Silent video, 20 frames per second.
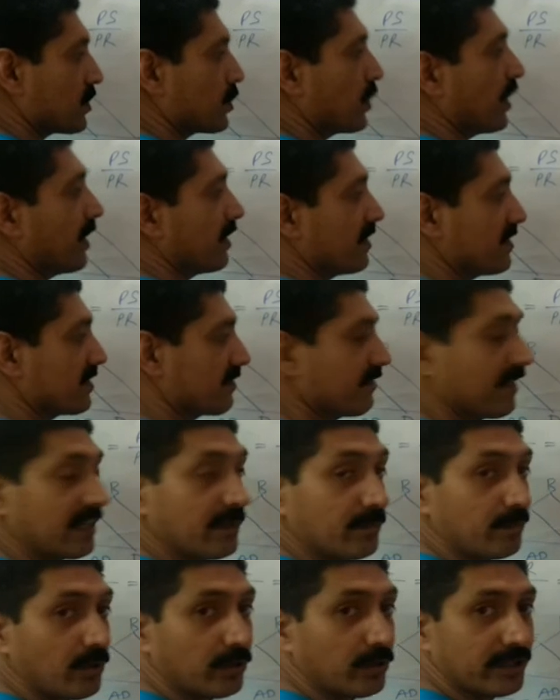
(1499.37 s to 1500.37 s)
square is very
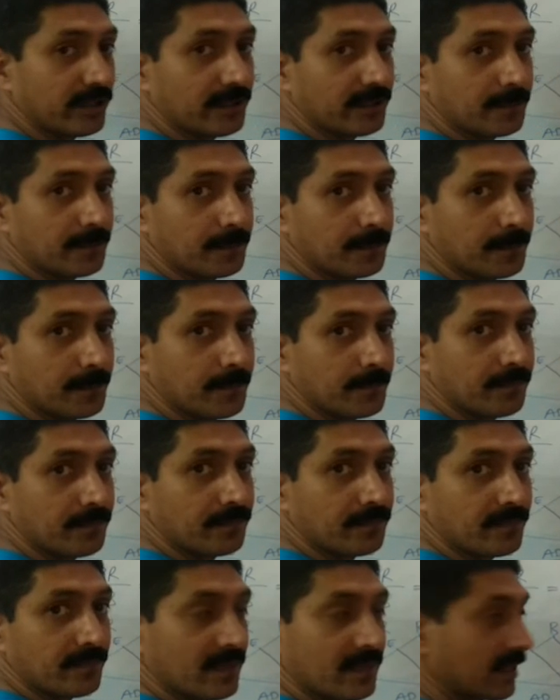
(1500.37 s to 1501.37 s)
important.
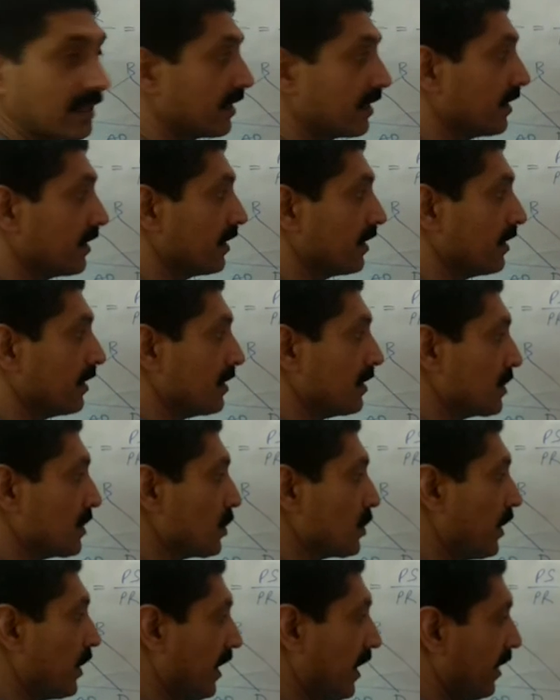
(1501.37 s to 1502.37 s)

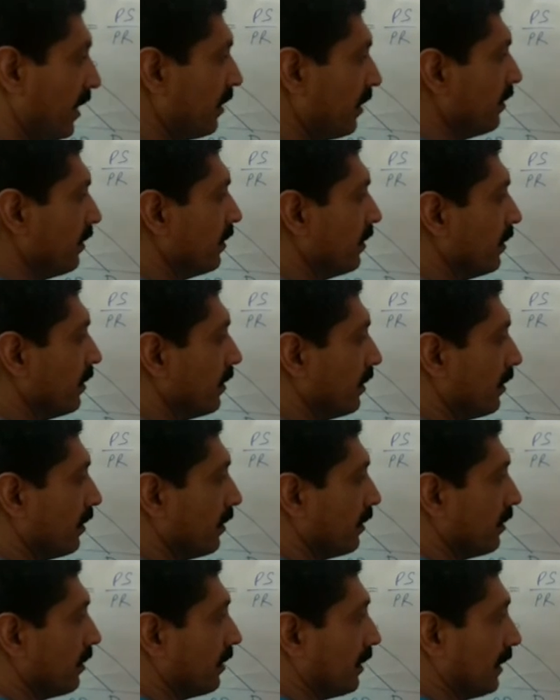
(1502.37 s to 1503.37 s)
So here,
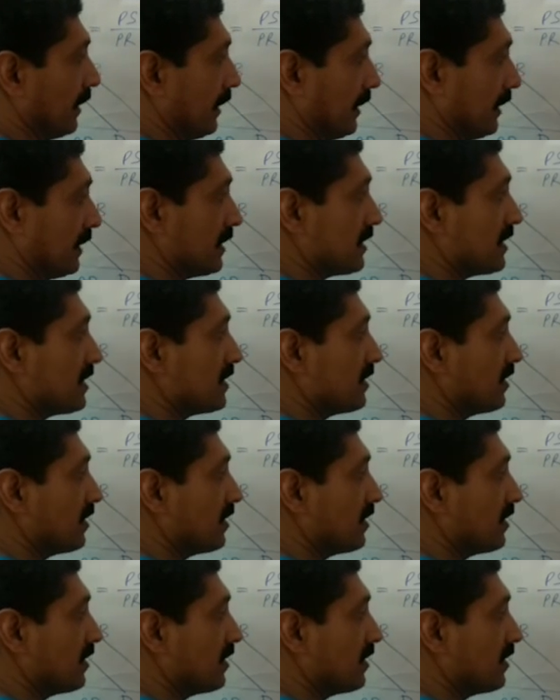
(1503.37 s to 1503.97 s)
this